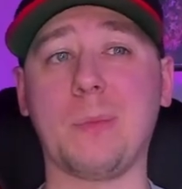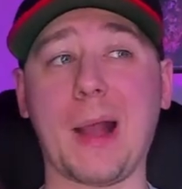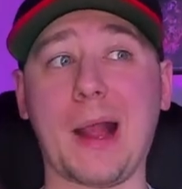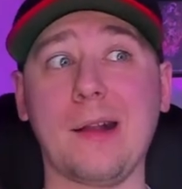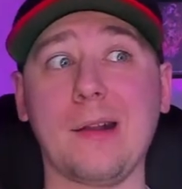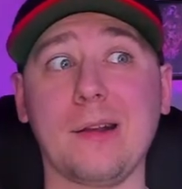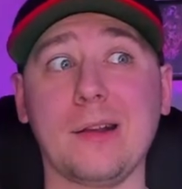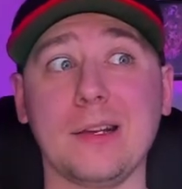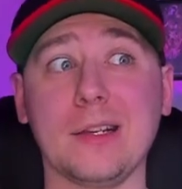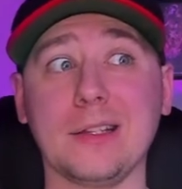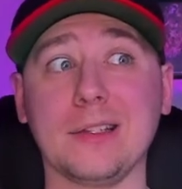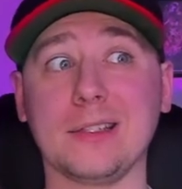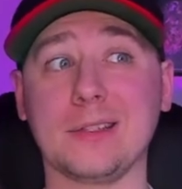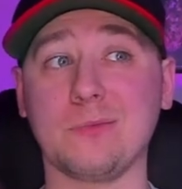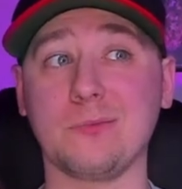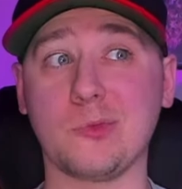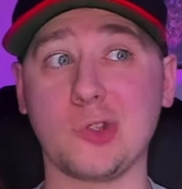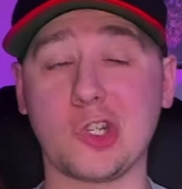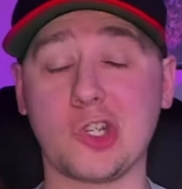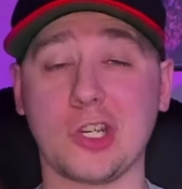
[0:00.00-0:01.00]
Byron's
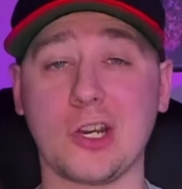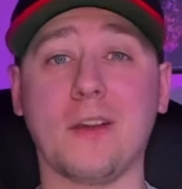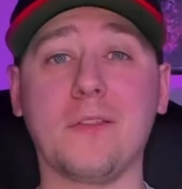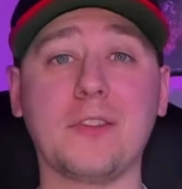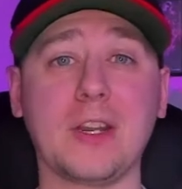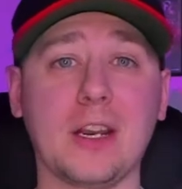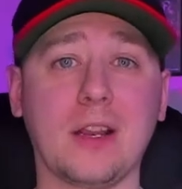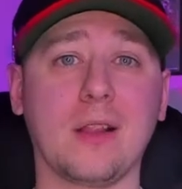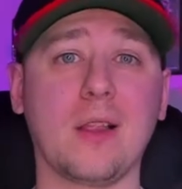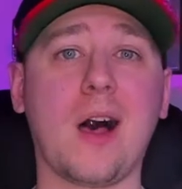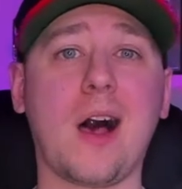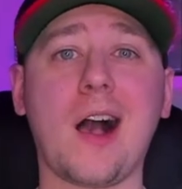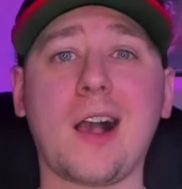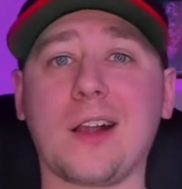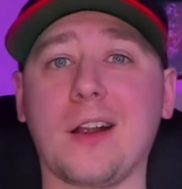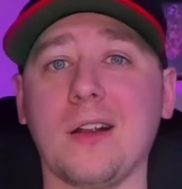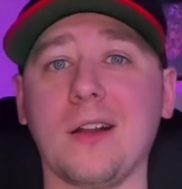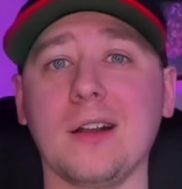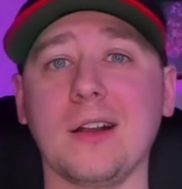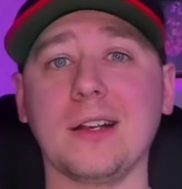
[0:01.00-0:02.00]
shoved in a
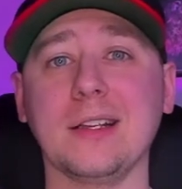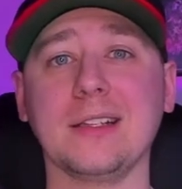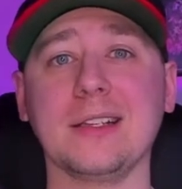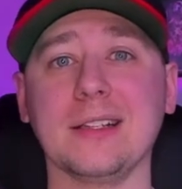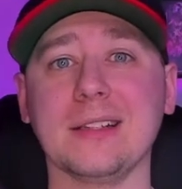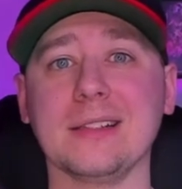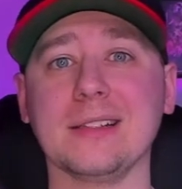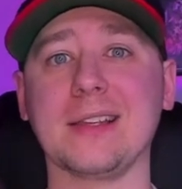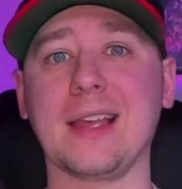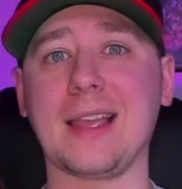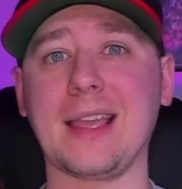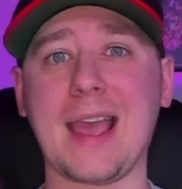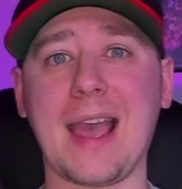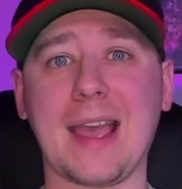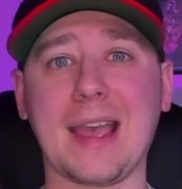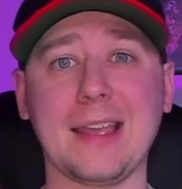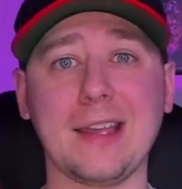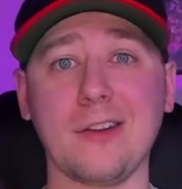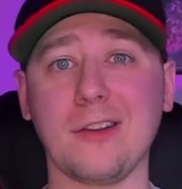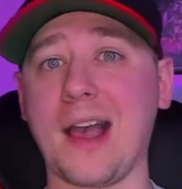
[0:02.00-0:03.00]
locker and Dylan's like,
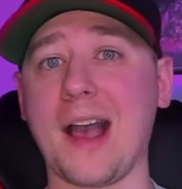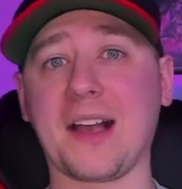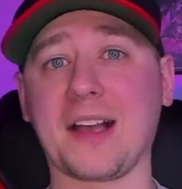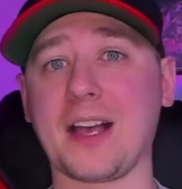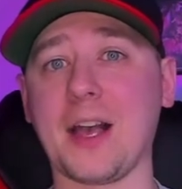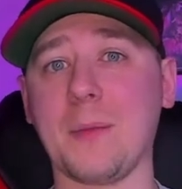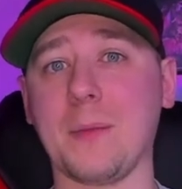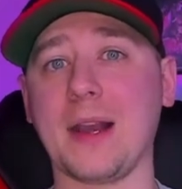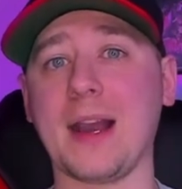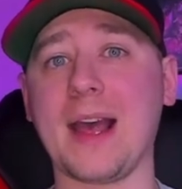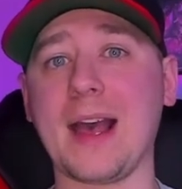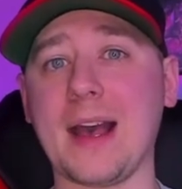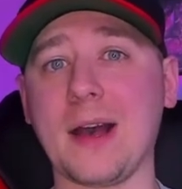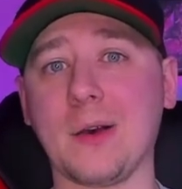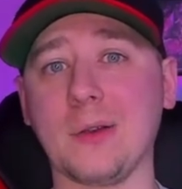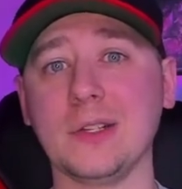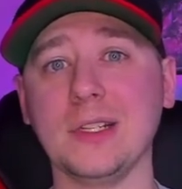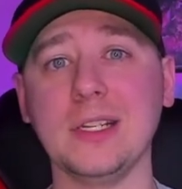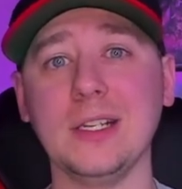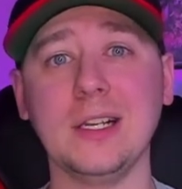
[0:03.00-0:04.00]
"Yeah, you're not coming
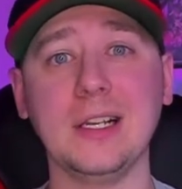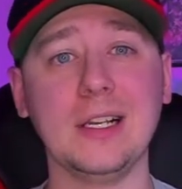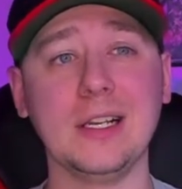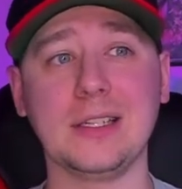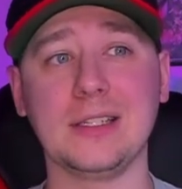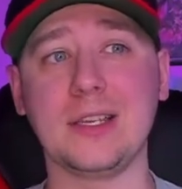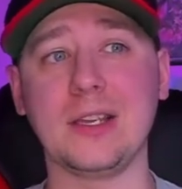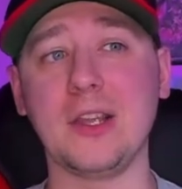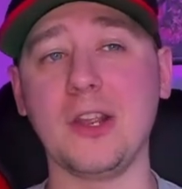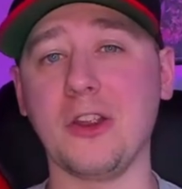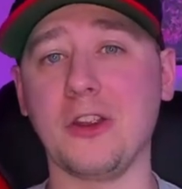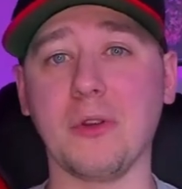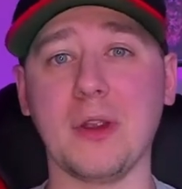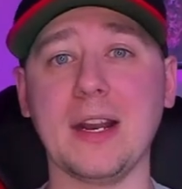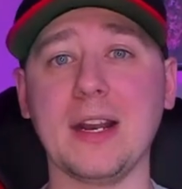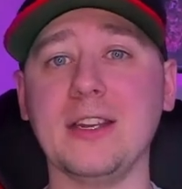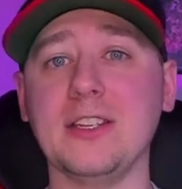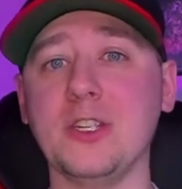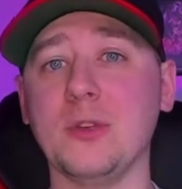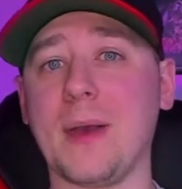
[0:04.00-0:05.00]
out until you
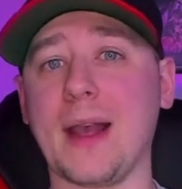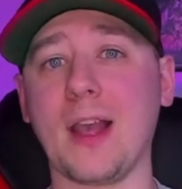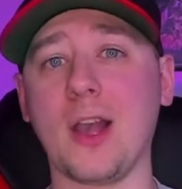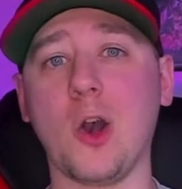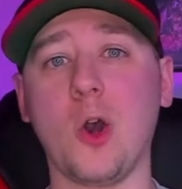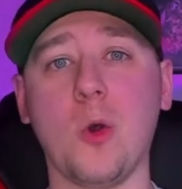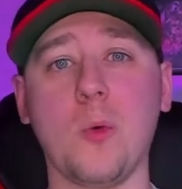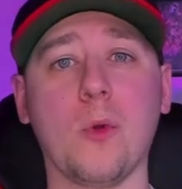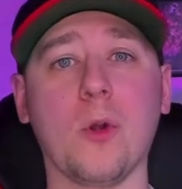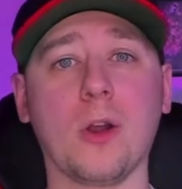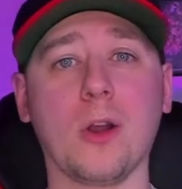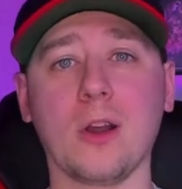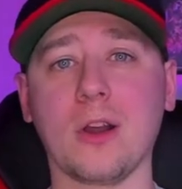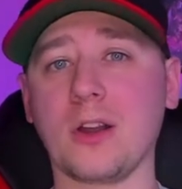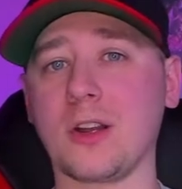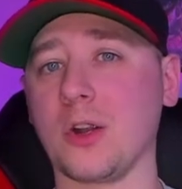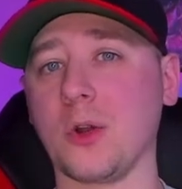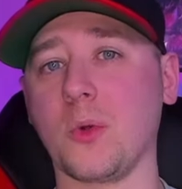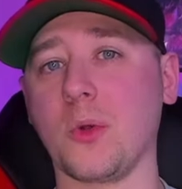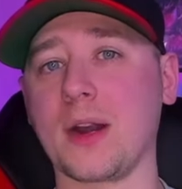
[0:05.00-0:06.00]
agree to do my
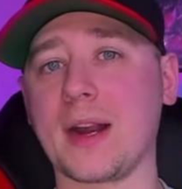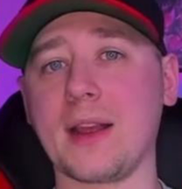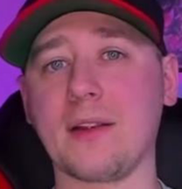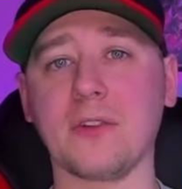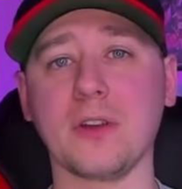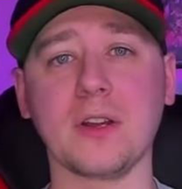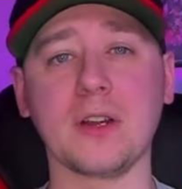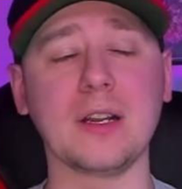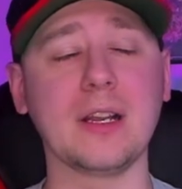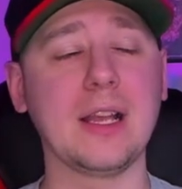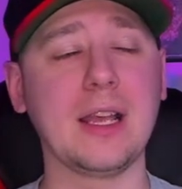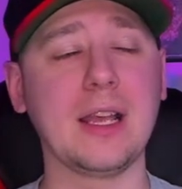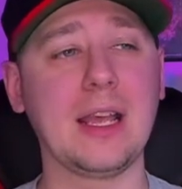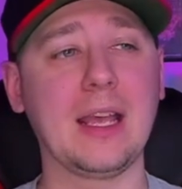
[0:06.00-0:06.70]
homework or whatever."